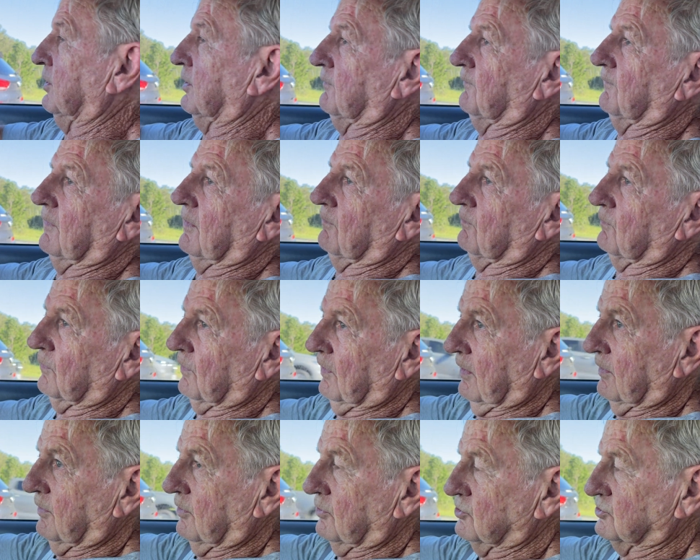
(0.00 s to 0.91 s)
it.
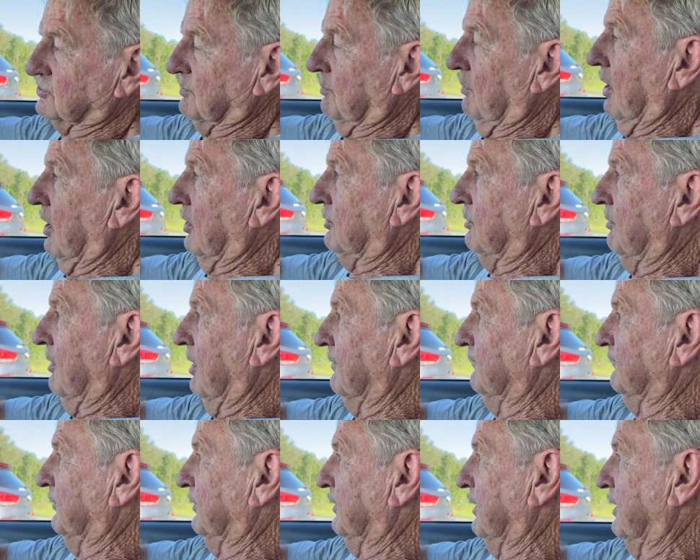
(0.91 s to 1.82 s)
They'd use a modem
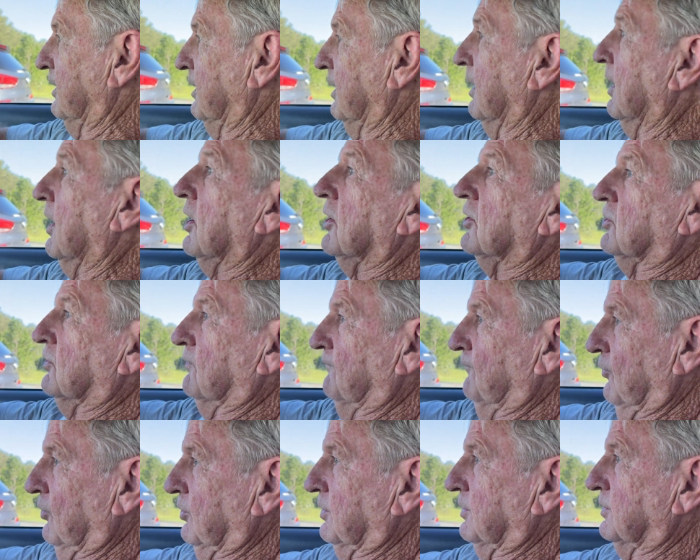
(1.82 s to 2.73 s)
over there,
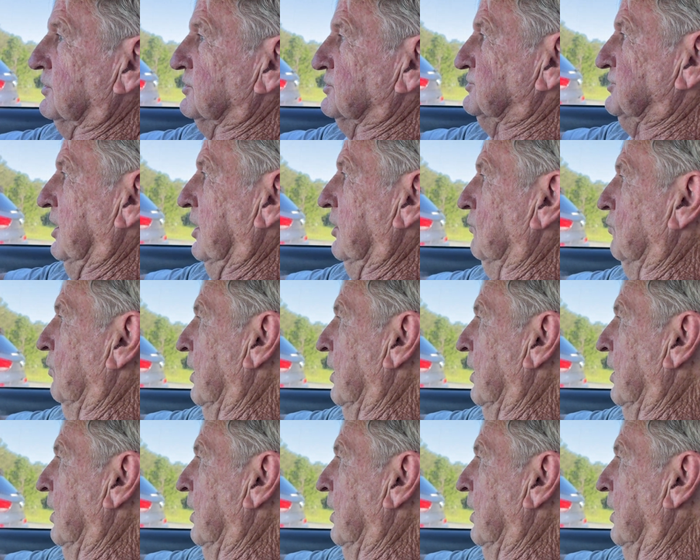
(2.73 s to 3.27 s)
convert it to sound